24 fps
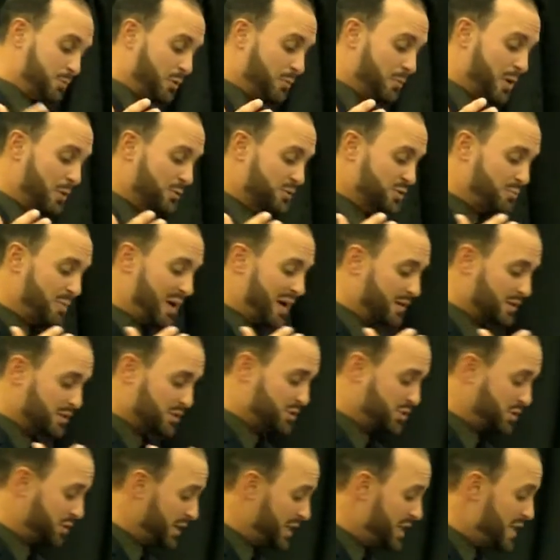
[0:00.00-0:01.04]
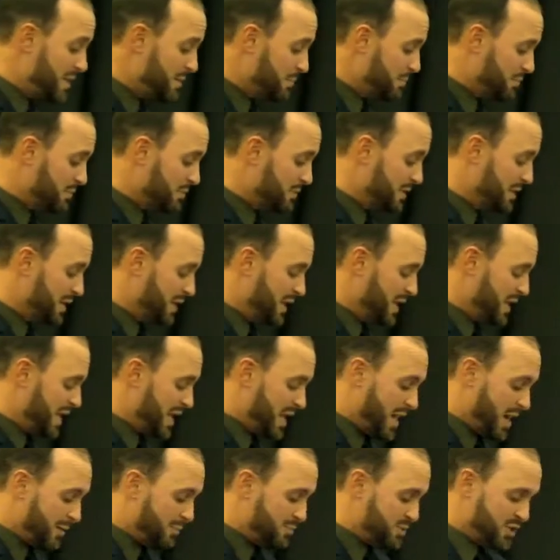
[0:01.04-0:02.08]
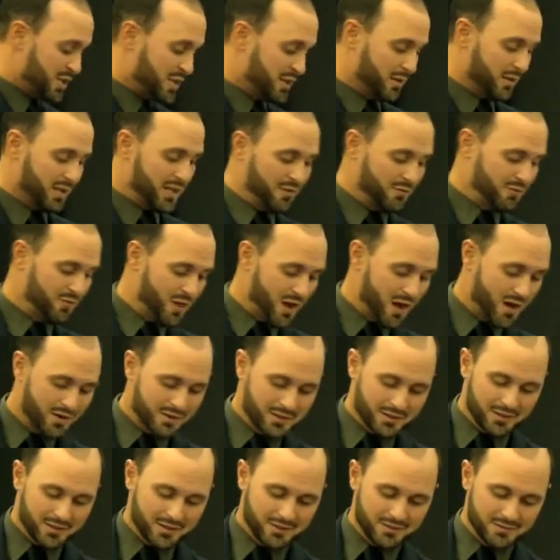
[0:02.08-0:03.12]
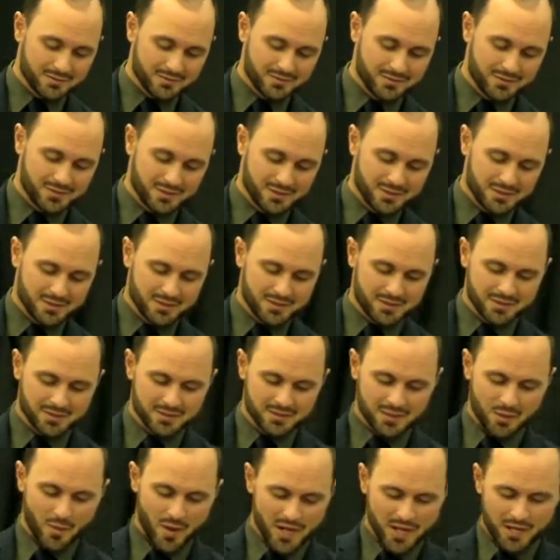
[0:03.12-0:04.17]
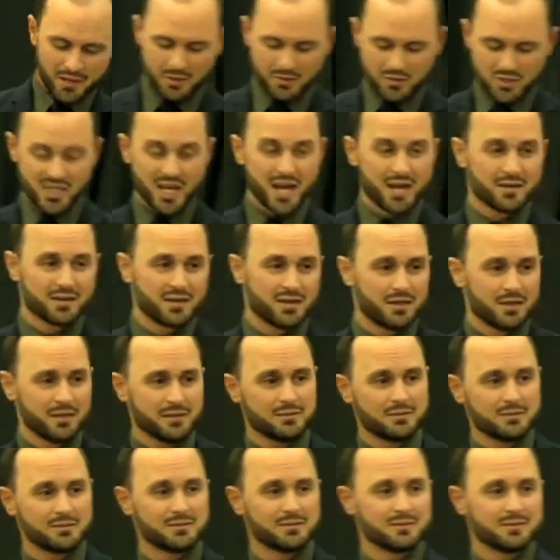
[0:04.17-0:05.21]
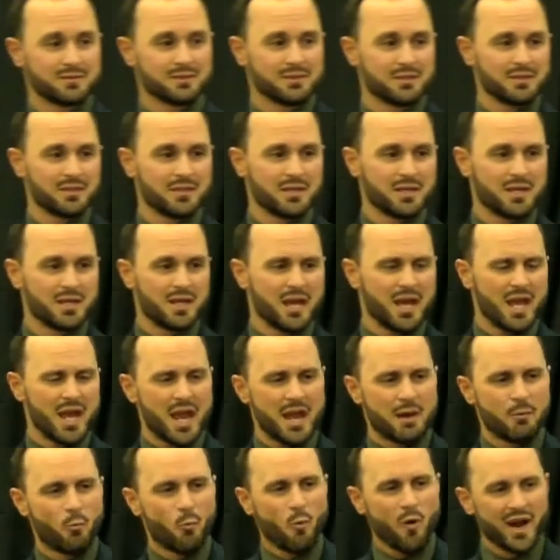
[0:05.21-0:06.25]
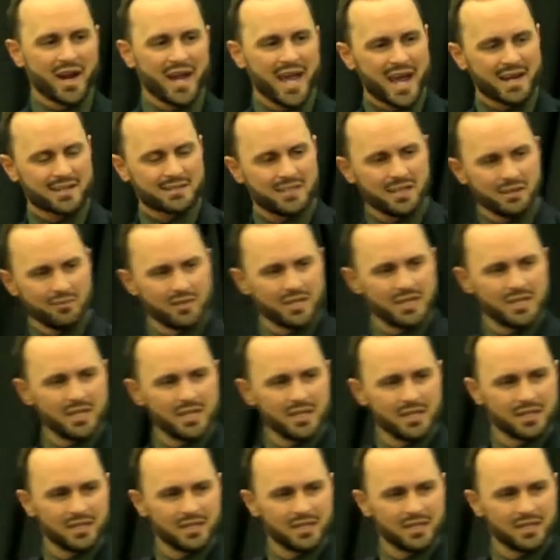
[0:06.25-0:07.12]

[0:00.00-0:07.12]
promotes better sleep. It helps you to live longer. Come on, any of those sound good? And one activity